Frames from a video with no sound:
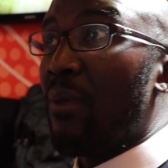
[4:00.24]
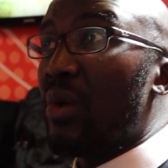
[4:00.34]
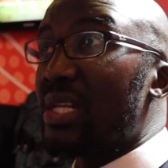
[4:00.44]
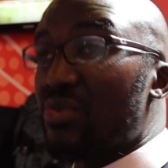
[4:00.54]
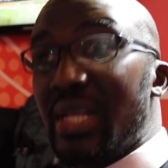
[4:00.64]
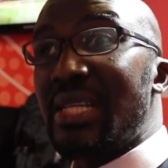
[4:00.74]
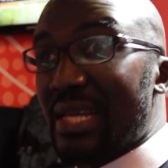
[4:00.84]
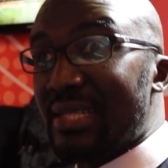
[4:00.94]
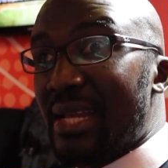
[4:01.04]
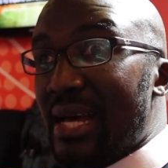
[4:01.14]
it really
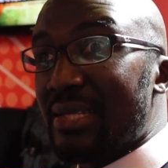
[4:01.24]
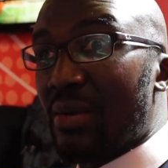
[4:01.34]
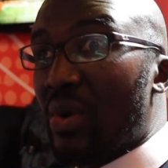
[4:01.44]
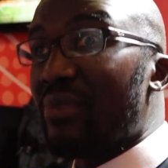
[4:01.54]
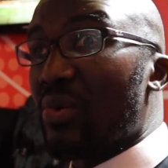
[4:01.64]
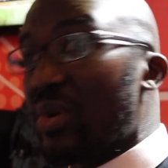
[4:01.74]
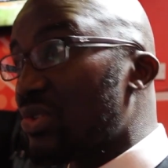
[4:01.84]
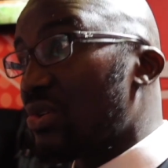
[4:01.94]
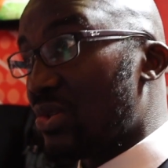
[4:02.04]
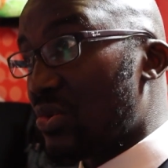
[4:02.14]
tested us, and one of the
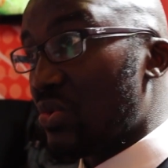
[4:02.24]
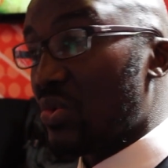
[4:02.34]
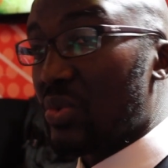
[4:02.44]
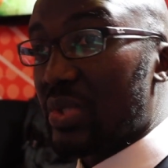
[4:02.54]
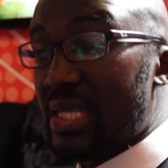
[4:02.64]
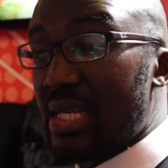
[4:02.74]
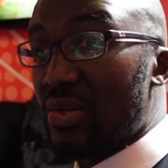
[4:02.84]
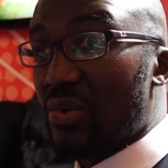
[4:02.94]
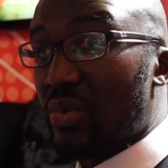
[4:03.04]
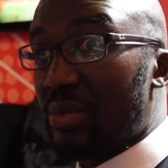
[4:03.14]
questions to
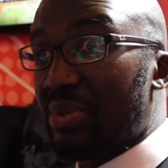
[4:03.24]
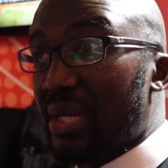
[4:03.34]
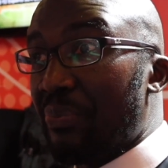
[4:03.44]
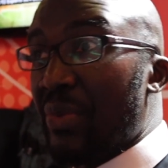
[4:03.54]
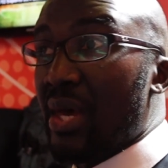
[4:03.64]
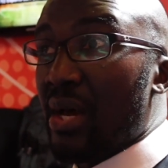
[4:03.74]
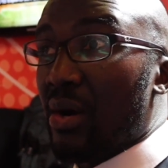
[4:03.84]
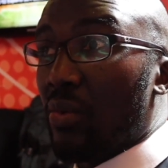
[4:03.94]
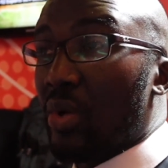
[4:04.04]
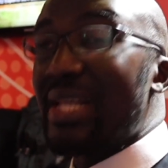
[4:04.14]
CEO would be,
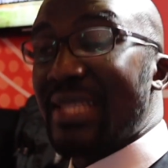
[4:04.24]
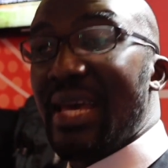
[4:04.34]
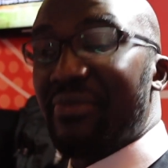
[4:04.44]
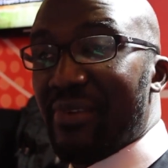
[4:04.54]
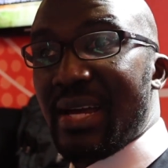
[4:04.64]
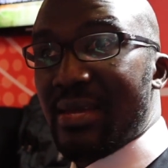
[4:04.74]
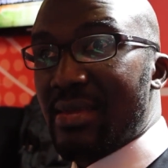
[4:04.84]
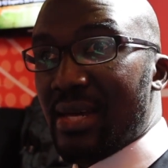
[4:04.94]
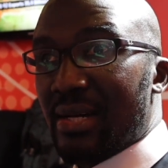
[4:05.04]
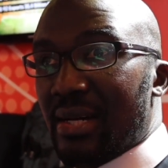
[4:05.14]
what does the FIA
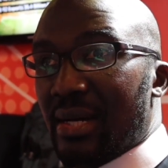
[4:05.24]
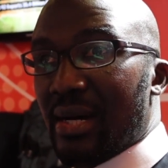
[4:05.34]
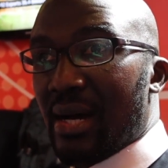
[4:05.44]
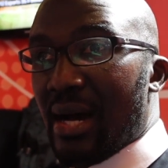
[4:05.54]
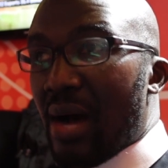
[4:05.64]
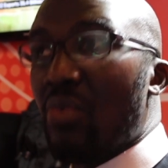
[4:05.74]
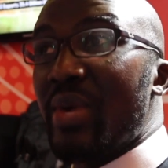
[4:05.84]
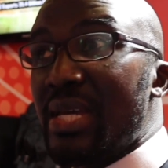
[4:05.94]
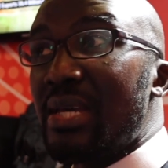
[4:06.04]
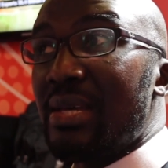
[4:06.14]
think? Are
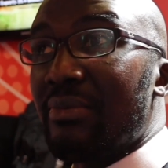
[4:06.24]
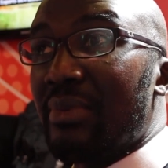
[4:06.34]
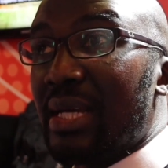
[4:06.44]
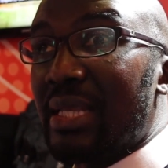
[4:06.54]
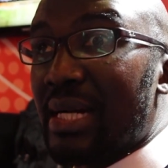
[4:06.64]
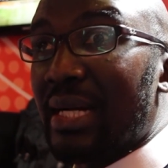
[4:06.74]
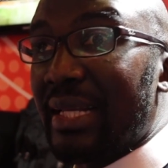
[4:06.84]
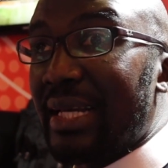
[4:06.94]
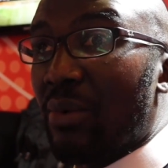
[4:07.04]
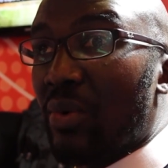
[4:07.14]
we in the
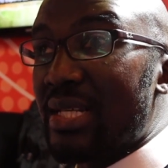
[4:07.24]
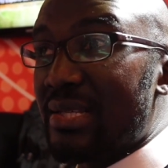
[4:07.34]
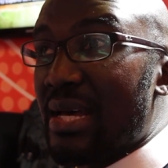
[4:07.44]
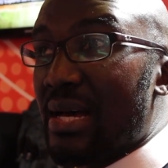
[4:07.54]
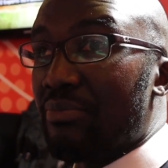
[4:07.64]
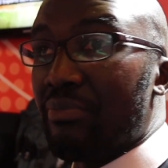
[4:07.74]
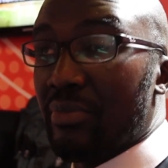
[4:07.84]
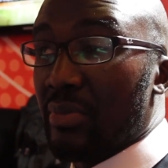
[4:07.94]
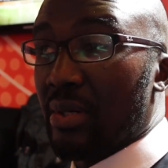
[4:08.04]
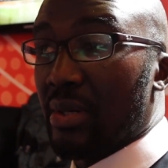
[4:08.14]
clear? What is their
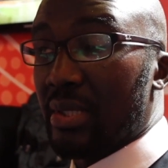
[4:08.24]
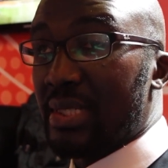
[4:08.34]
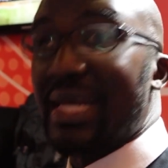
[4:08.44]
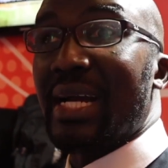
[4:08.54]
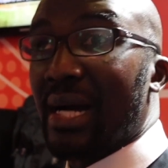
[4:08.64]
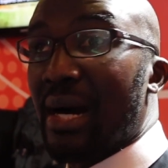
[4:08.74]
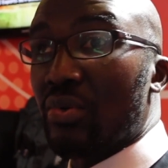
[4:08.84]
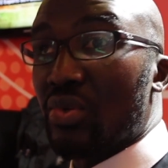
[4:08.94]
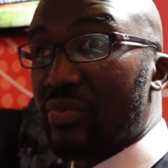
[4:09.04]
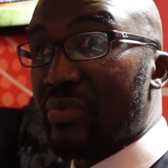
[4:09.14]
take
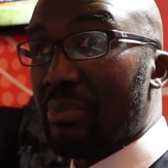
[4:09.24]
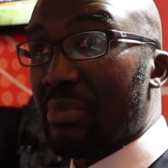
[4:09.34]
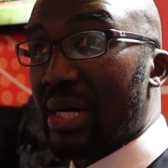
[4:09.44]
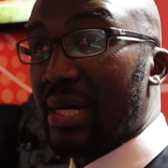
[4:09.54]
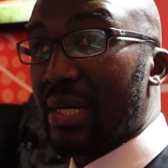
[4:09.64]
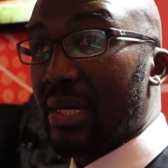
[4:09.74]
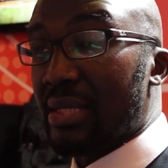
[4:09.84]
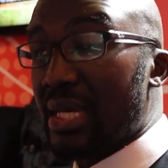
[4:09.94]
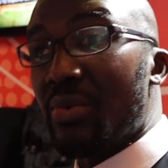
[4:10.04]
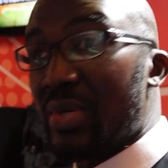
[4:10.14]
out of
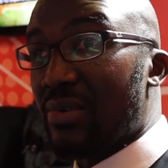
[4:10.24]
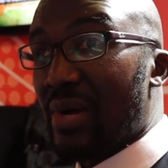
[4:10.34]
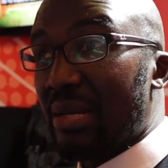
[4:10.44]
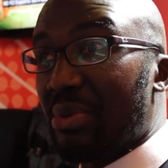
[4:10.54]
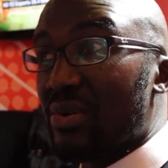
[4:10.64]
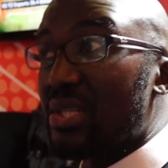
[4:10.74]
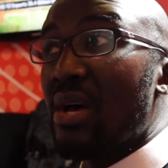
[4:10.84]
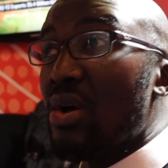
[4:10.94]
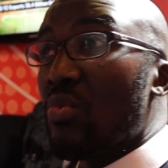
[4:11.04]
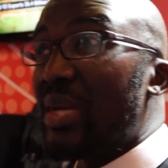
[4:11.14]
the Equator Rally? Because
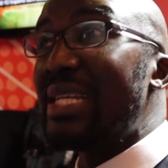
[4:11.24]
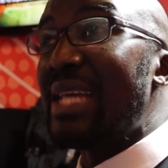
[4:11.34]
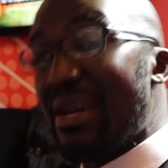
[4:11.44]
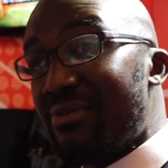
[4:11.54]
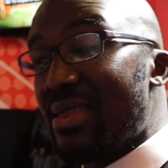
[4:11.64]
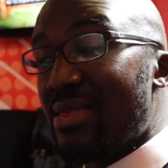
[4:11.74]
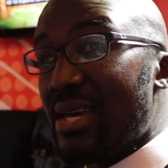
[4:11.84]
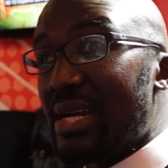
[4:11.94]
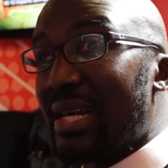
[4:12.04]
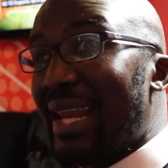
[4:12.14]
we did
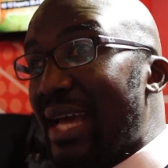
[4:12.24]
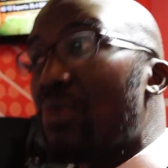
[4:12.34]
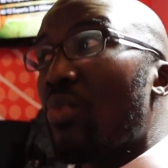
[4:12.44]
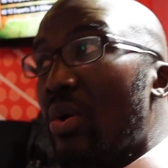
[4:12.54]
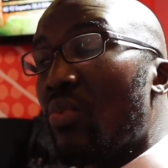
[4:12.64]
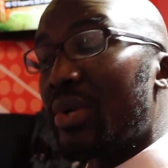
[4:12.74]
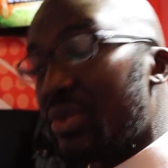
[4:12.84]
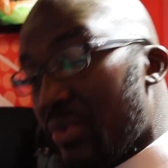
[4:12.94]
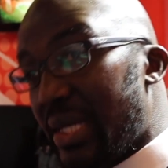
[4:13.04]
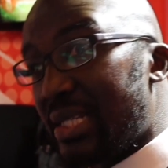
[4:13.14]
everything like we would
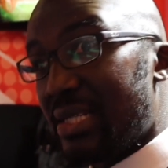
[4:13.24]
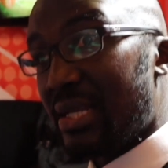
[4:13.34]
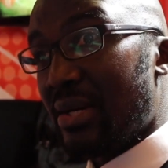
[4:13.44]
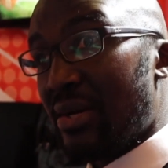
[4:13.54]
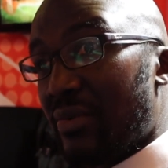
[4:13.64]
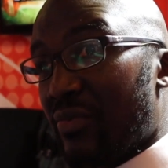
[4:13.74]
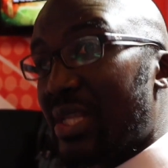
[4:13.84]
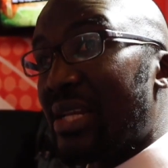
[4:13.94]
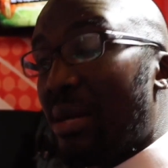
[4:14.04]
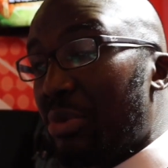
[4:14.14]
do it for
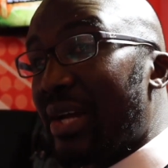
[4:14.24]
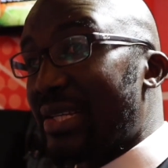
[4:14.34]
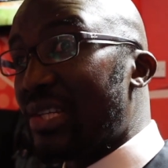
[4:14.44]
the WRC